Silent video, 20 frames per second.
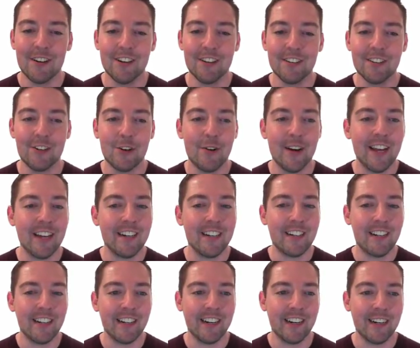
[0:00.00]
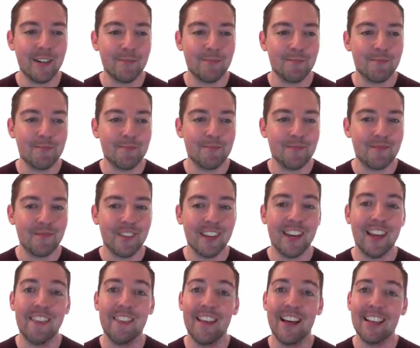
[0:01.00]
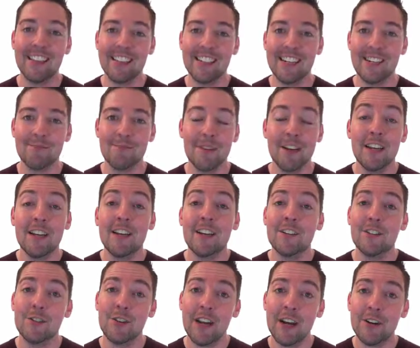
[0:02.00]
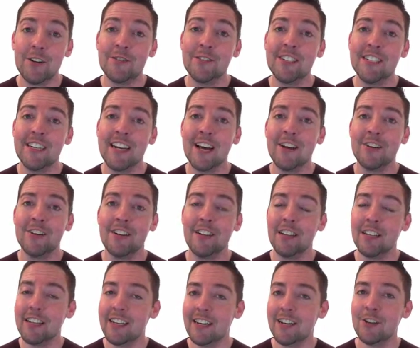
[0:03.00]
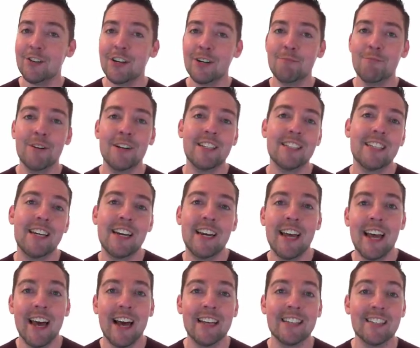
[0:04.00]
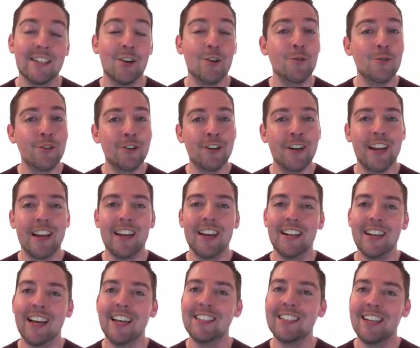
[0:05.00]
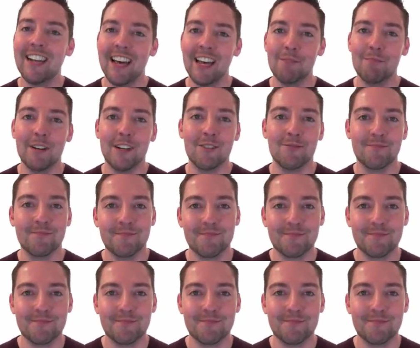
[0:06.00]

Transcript: I'll go ahead and delete it. And that's it. So now you've seen how to delete a SharePoint site as an owner and as an admin.